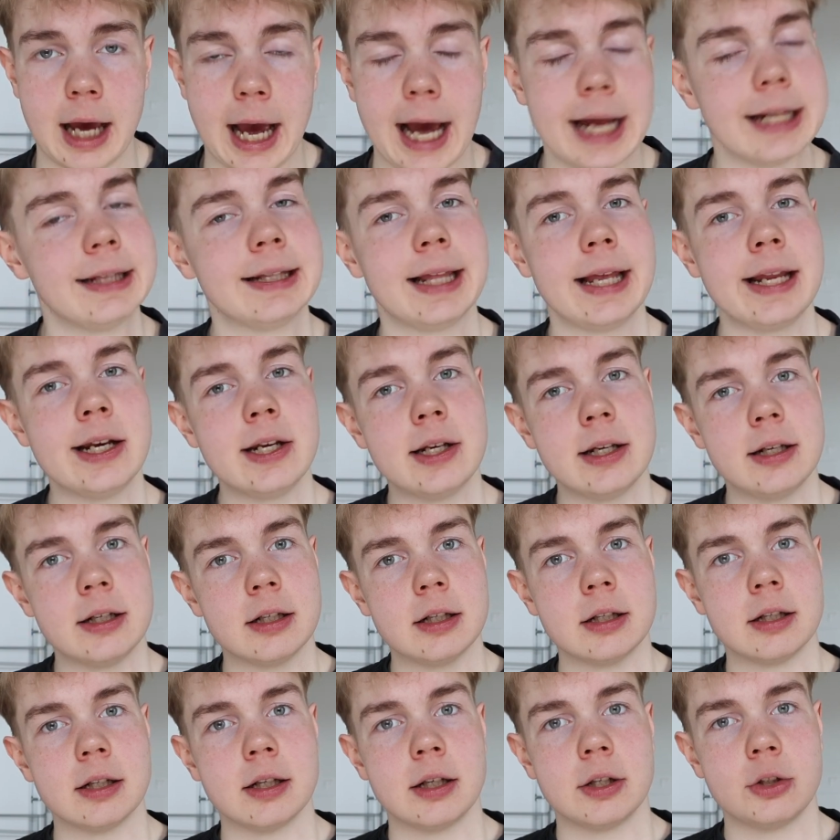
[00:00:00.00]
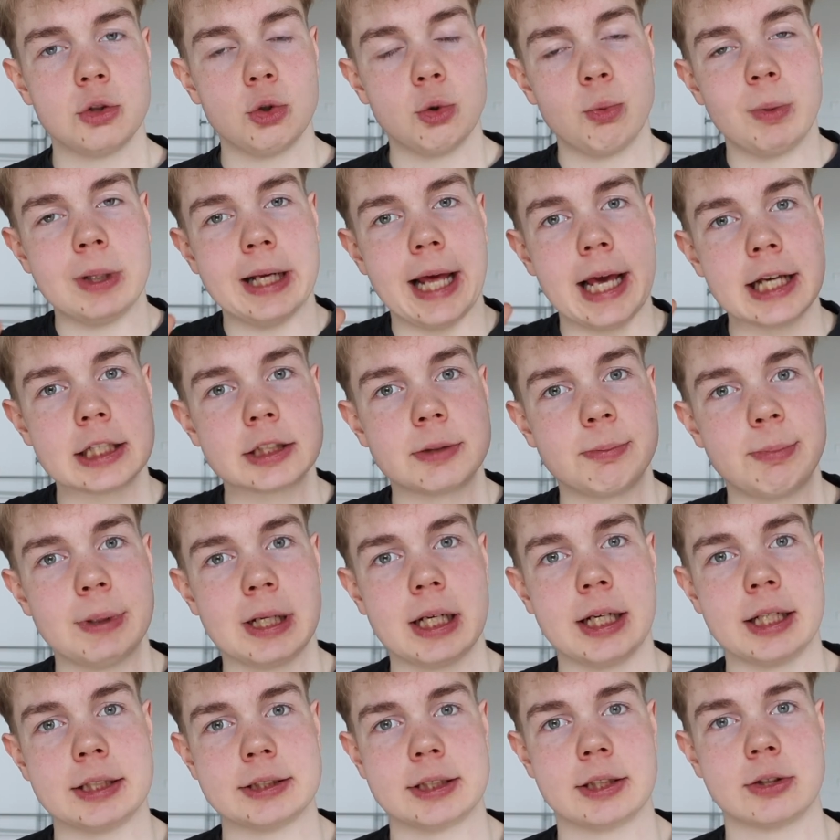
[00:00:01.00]
And then you will
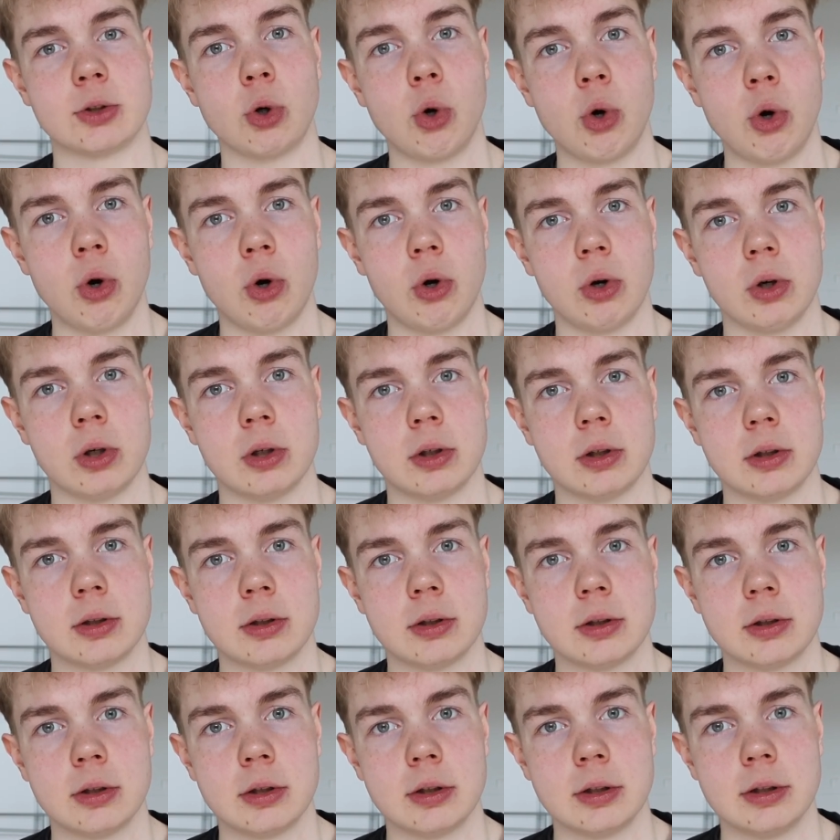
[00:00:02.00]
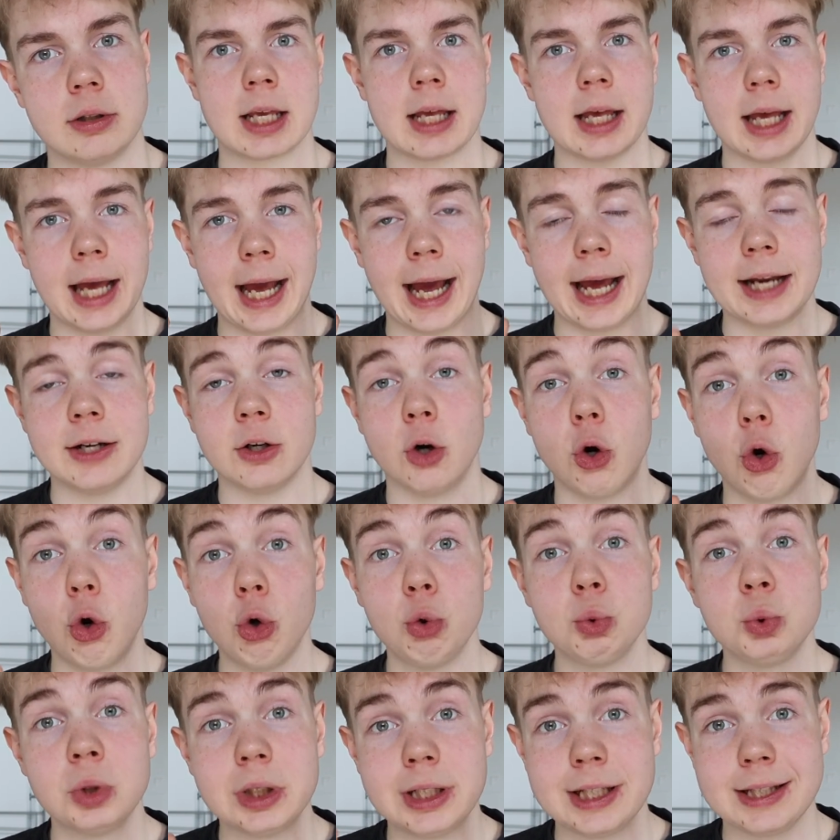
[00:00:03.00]
experience it all. And
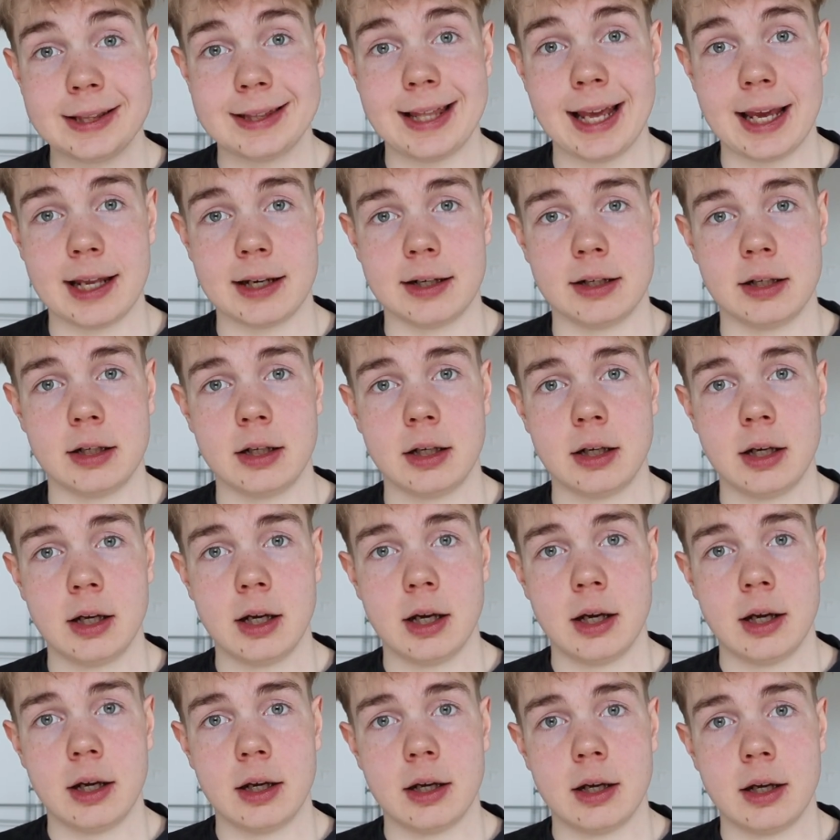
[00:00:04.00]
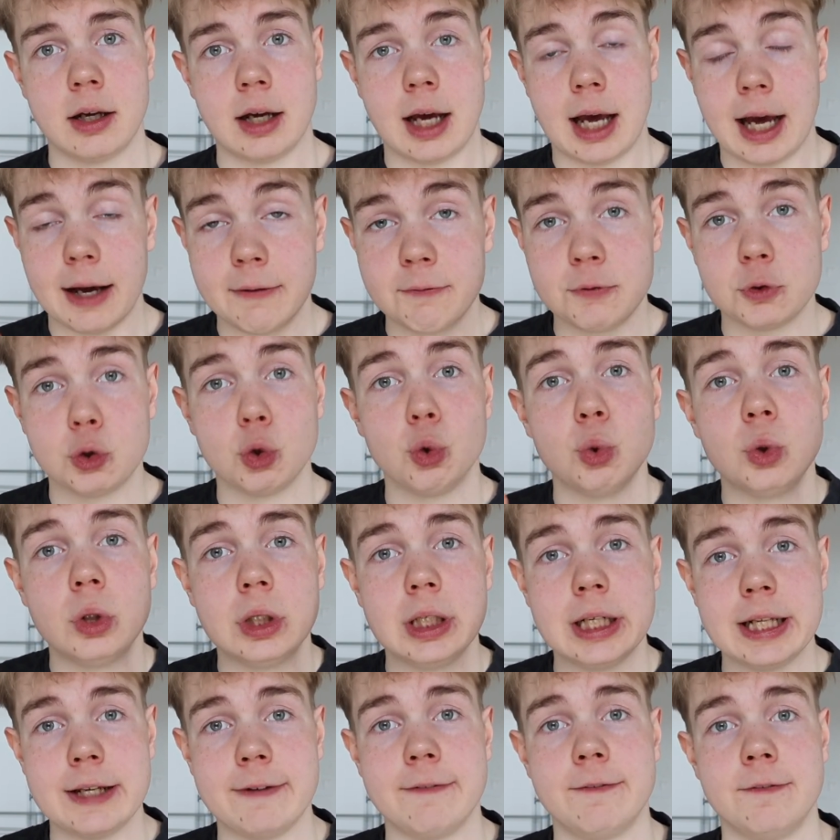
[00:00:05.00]
only then have you
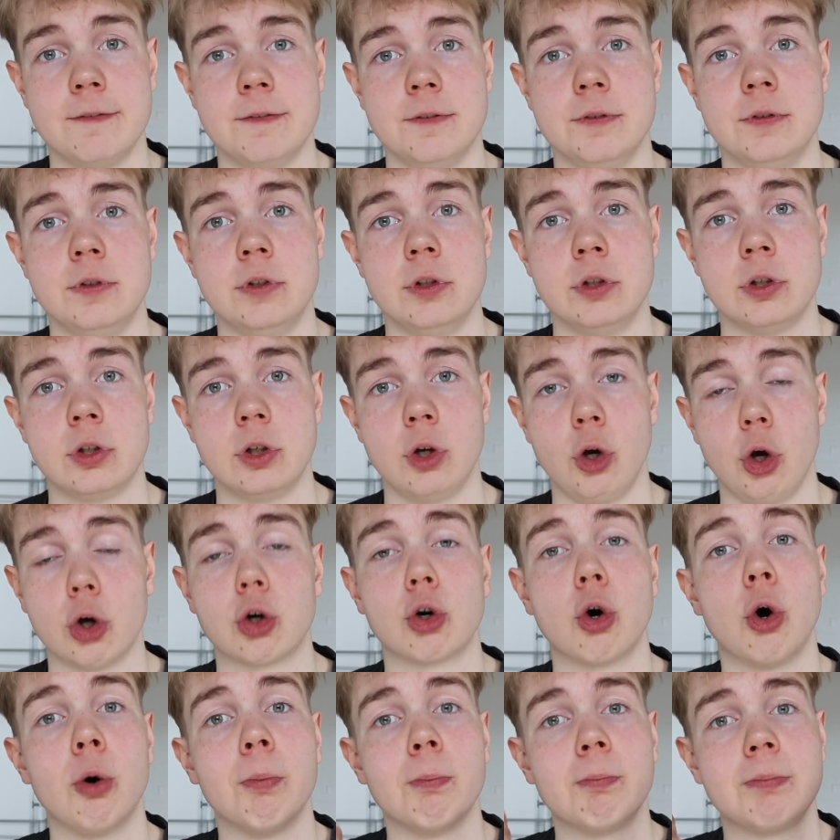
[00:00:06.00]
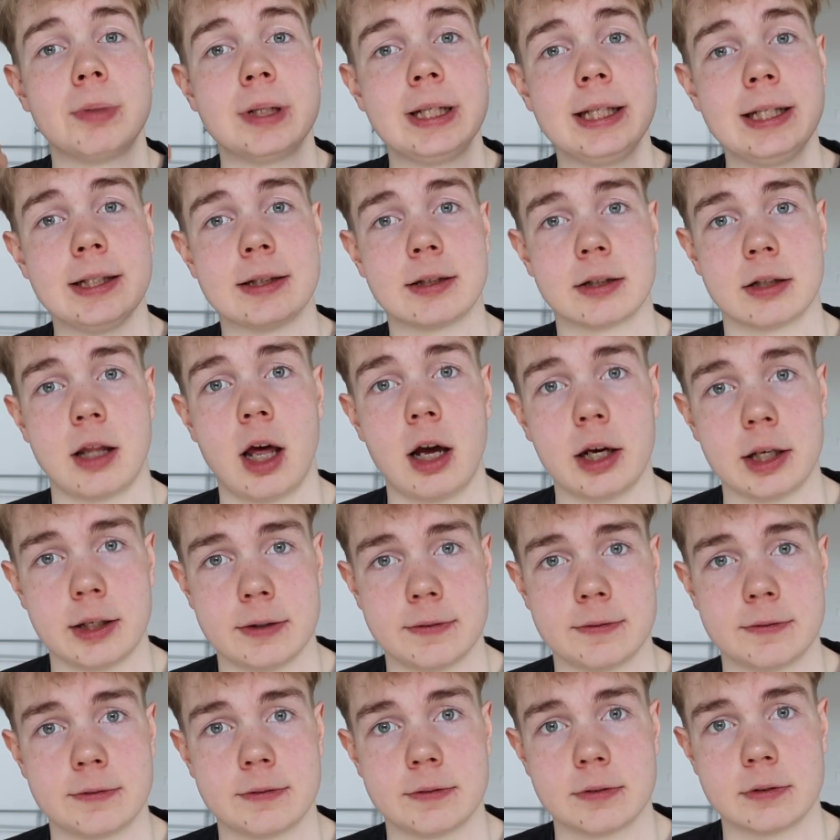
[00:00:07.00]
lived a complete
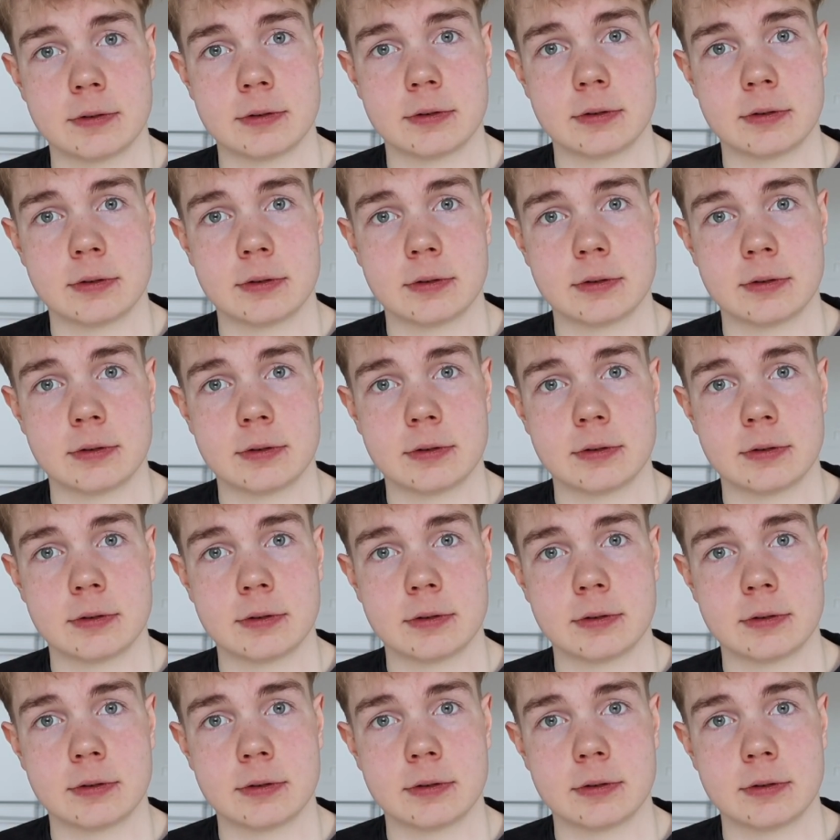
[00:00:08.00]
life.